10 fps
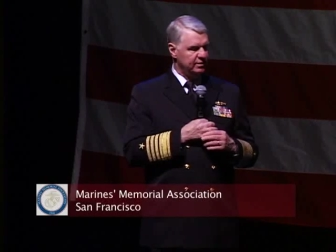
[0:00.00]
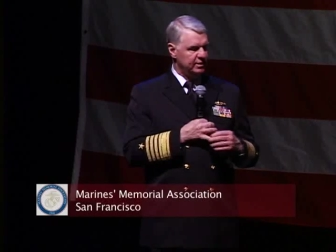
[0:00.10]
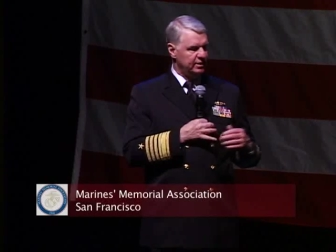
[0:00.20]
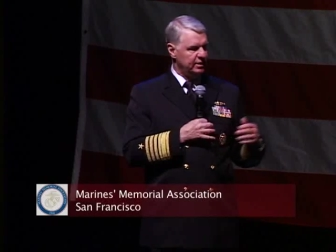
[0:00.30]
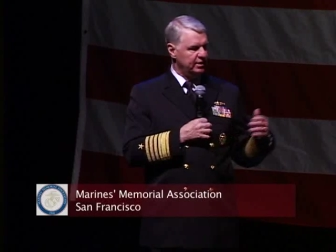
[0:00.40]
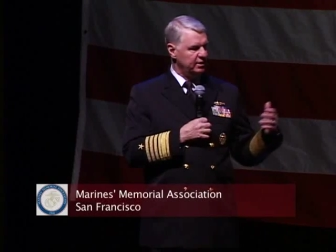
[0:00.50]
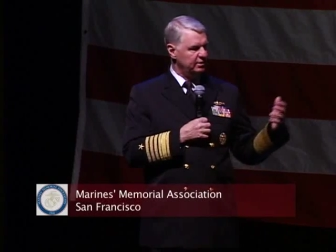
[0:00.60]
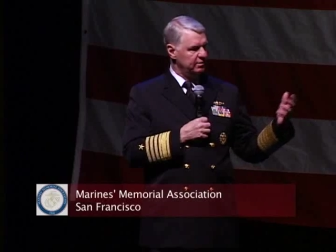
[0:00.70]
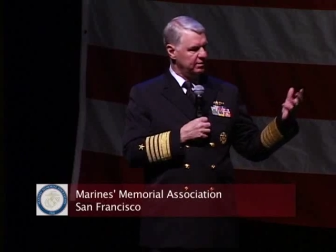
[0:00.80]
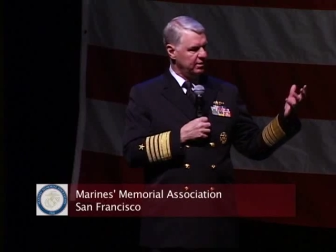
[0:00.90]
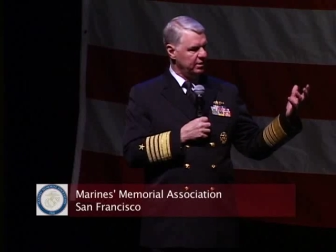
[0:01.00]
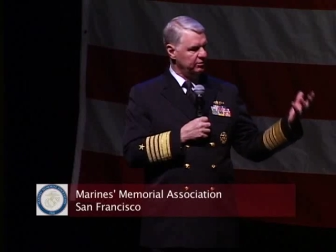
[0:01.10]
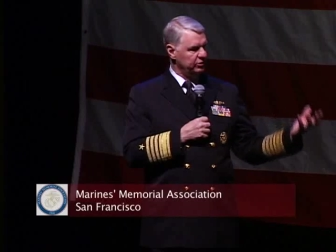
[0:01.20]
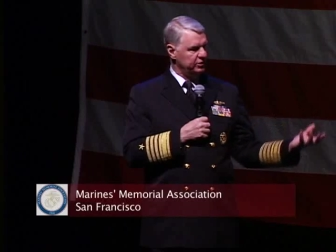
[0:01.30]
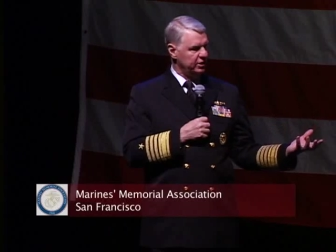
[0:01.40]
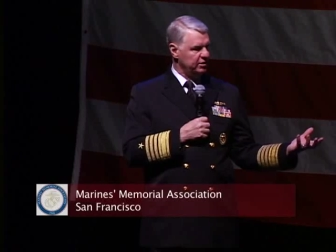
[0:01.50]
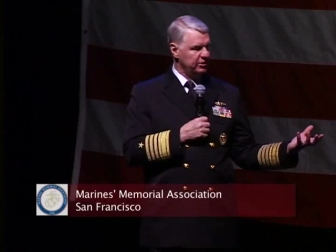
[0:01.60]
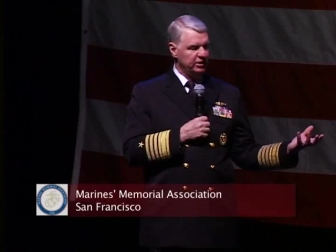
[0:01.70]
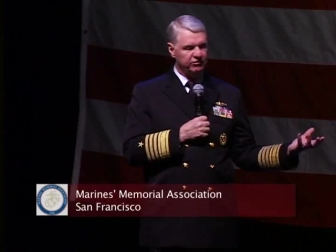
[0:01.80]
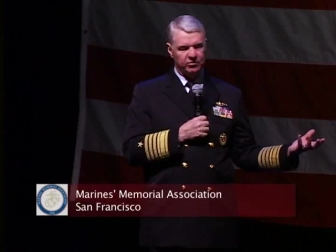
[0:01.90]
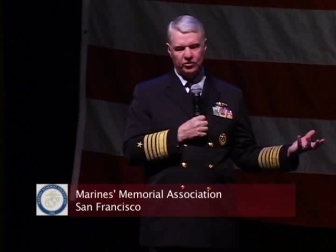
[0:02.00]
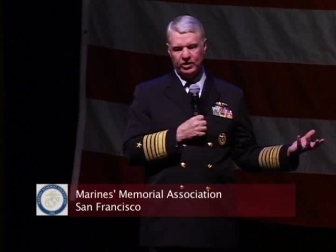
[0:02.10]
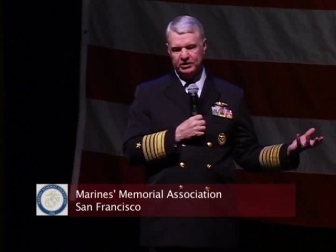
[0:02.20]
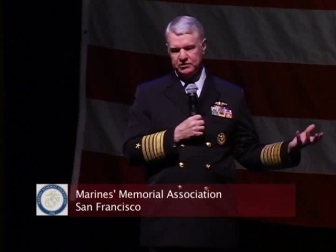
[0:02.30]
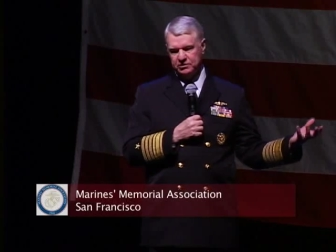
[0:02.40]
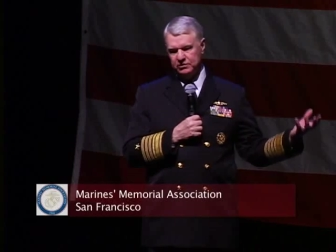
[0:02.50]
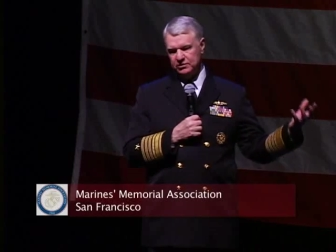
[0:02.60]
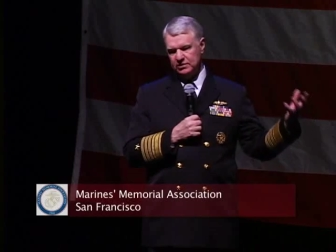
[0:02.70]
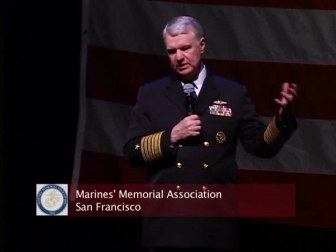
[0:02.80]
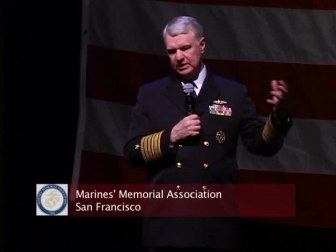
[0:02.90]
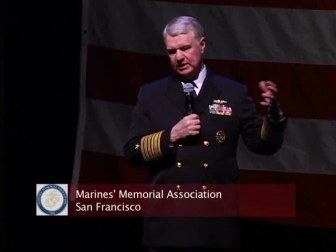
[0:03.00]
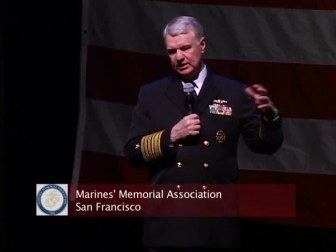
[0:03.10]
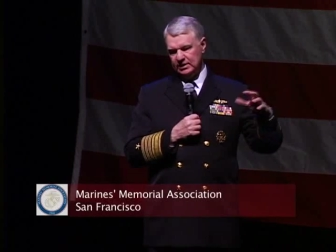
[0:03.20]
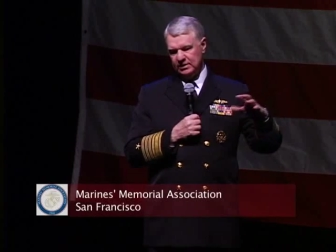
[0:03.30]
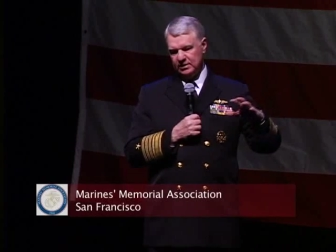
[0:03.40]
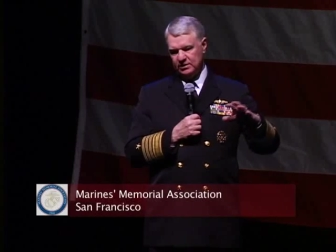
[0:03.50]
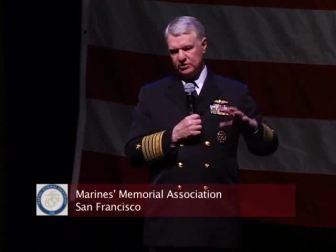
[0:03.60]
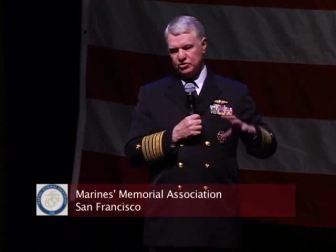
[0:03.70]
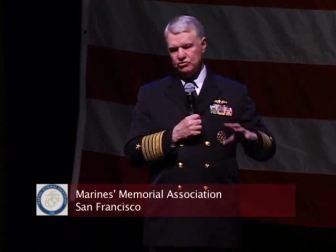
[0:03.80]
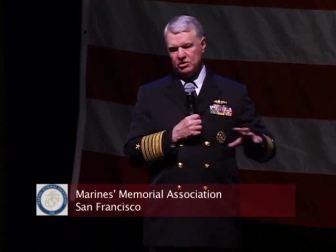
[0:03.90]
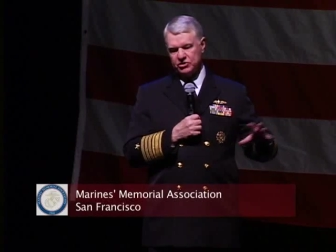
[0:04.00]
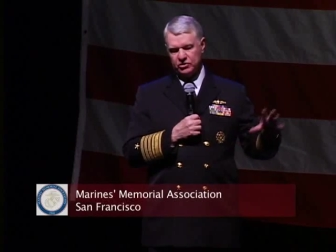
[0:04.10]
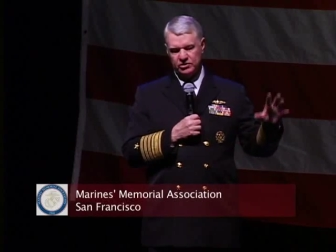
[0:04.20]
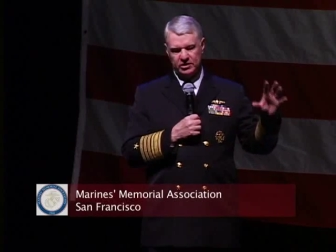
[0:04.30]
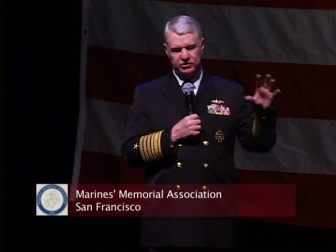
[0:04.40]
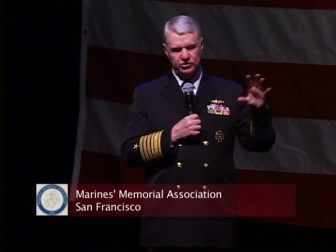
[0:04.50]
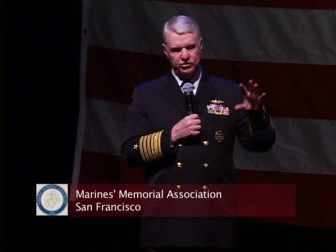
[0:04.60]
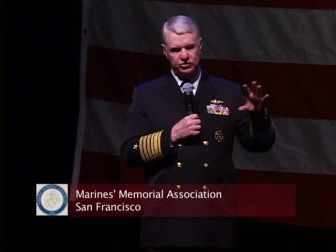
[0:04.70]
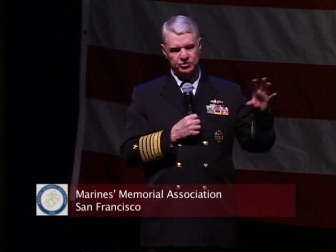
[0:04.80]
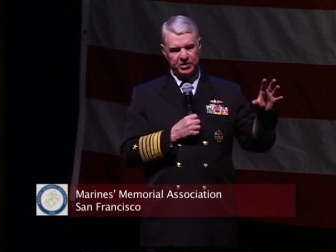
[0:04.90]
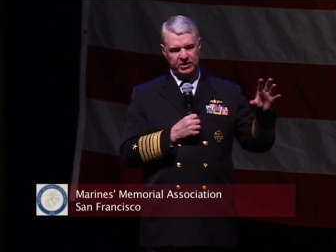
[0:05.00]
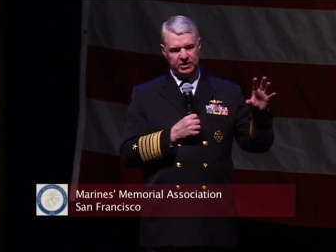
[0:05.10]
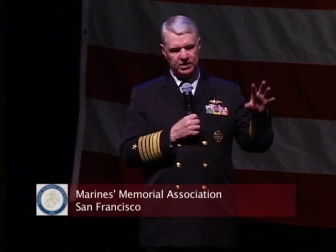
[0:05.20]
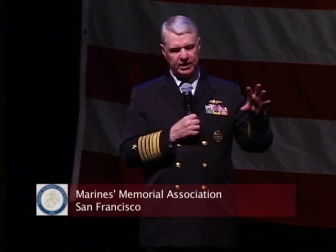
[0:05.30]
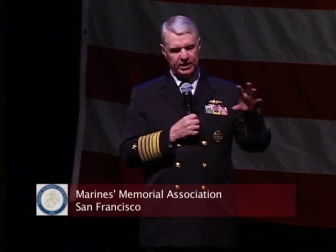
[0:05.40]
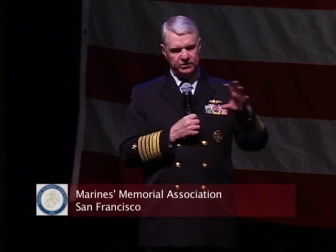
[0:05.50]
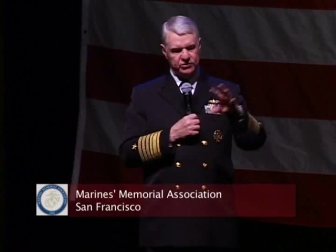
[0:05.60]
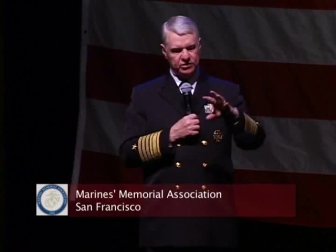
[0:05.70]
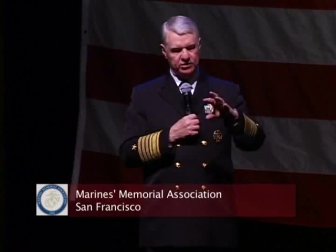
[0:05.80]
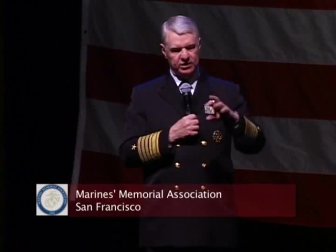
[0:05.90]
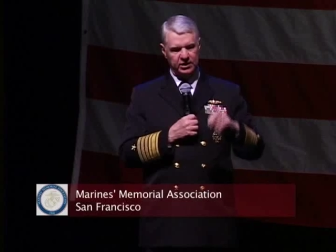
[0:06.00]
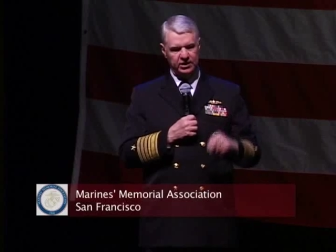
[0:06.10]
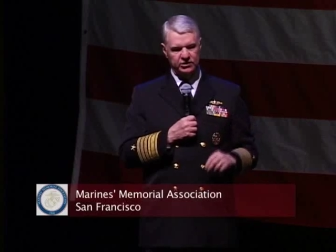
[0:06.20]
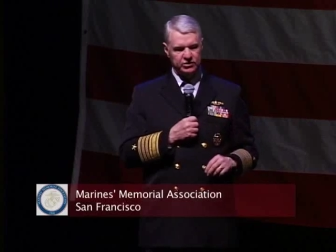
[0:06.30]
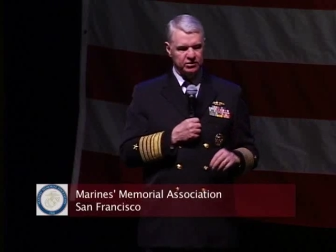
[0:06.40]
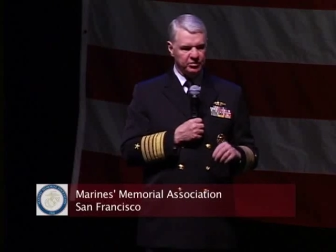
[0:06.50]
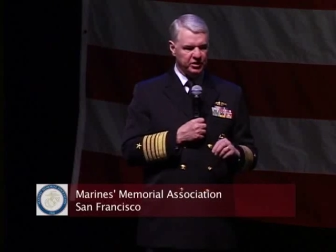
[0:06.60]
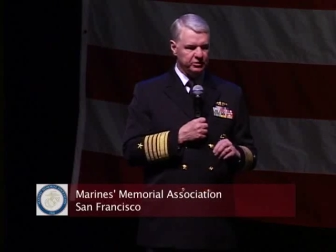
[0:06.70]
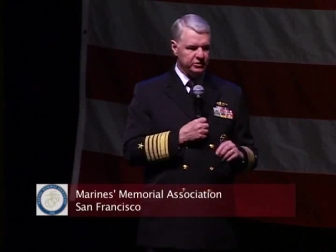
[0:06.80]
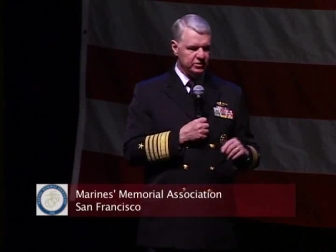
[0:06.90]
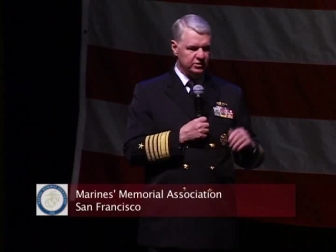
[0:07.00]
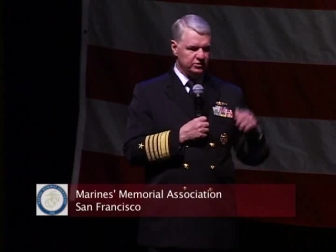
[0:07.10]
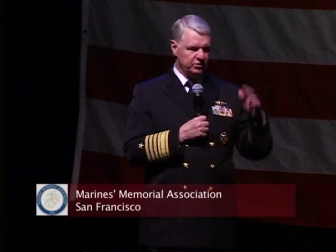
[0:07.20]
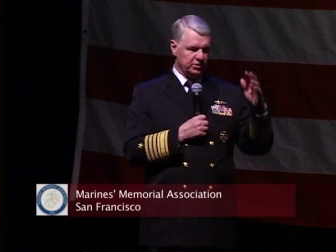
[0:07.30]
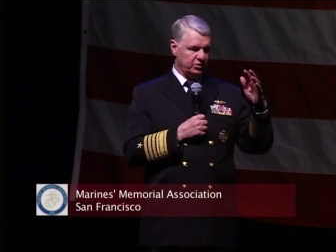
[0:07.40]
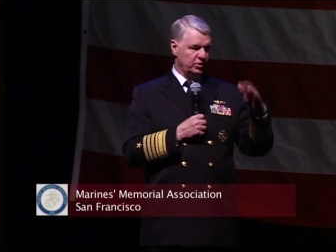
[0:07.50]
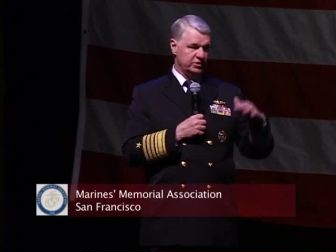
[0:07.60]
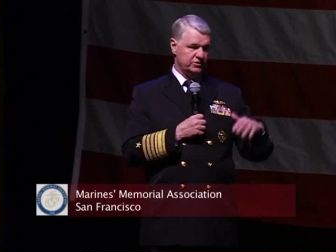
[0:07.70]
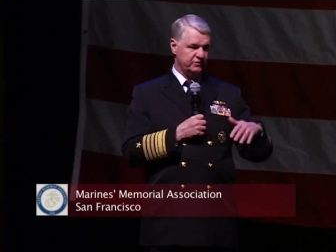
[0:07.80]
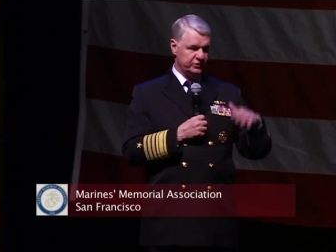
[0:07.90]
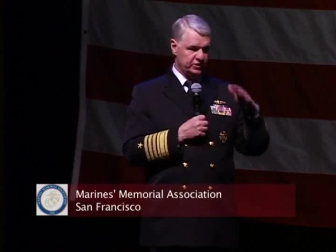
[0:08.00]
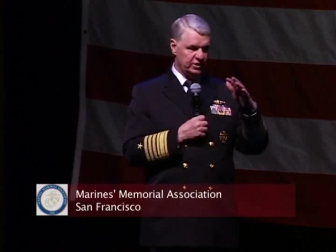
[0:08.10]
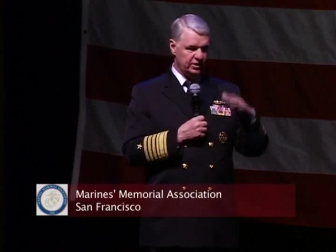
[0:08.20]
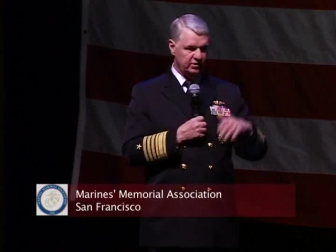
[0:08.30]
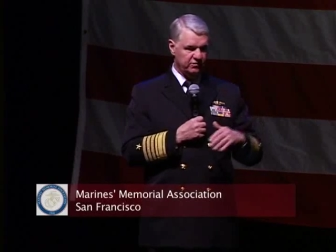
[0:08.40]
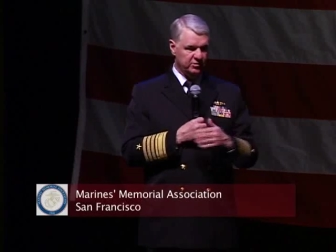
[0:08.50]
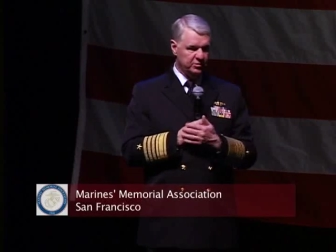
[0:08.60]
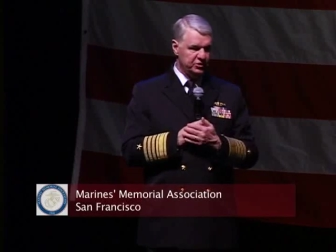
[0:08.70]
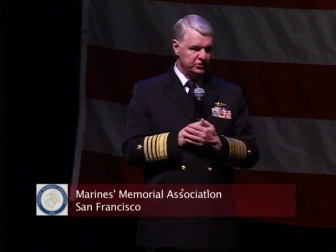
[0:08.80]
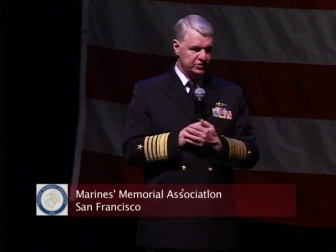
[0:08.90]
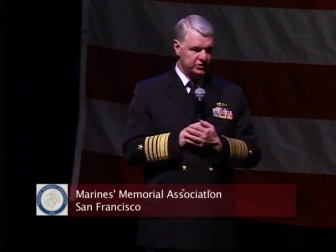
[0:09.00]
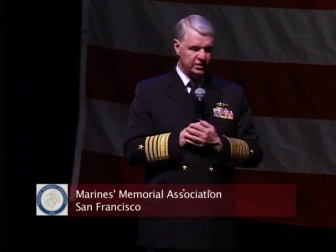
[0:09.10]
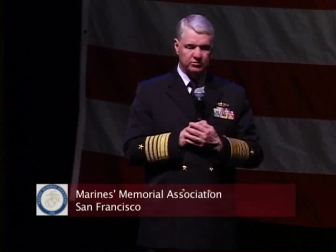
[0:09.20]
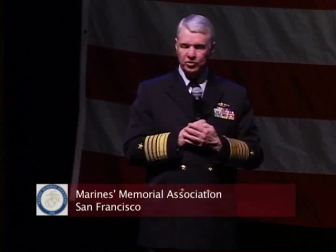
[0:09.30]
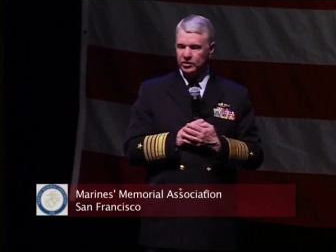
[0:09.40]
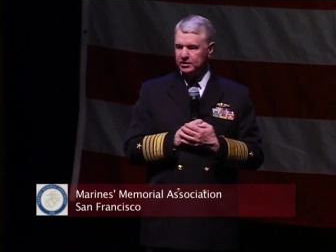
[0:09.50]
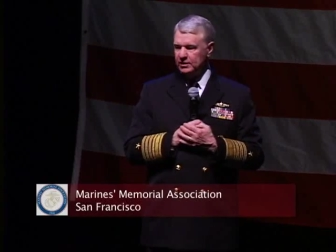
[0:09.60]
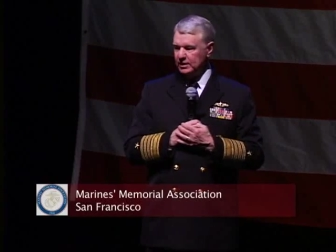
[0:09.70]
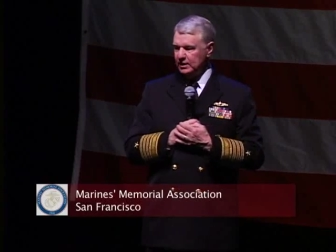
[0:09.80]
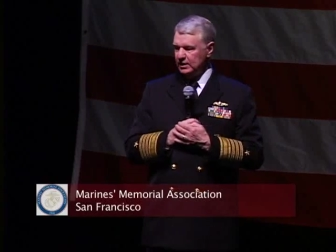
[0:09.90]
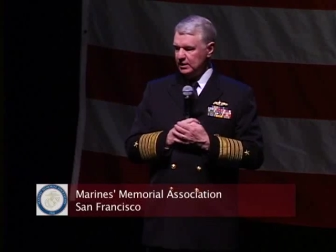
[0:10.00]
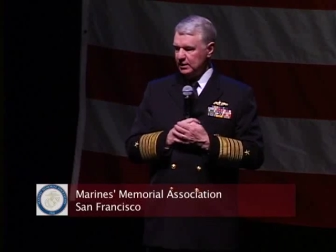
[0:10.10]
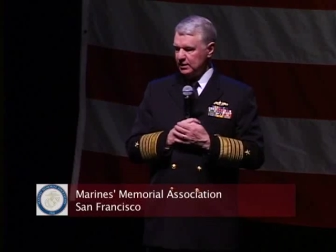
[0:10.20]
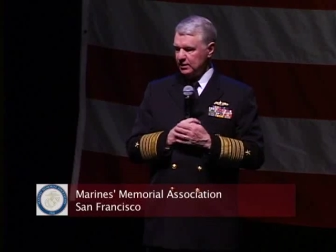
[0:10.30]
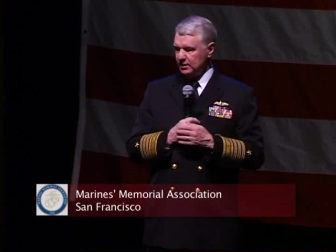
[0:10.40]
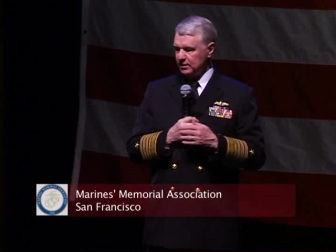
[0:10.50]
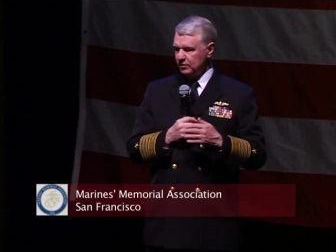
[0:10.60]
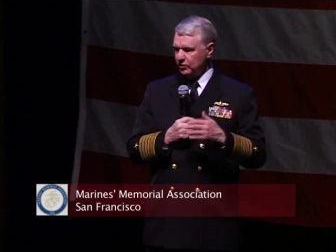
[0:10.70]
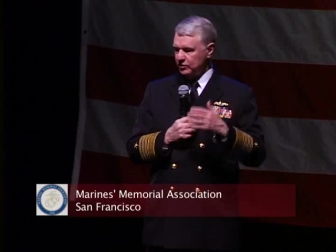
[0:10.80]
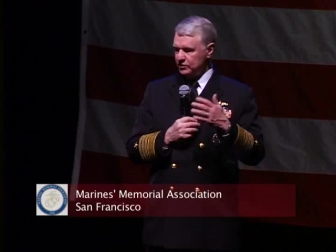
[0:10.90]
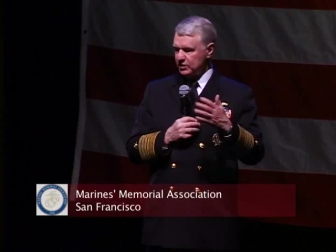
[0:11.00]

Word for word: They are able to take the money from the ransoms. The structure that's used by the clans that are engaged in piracy is really quite sophisticated from a business standpoint, with the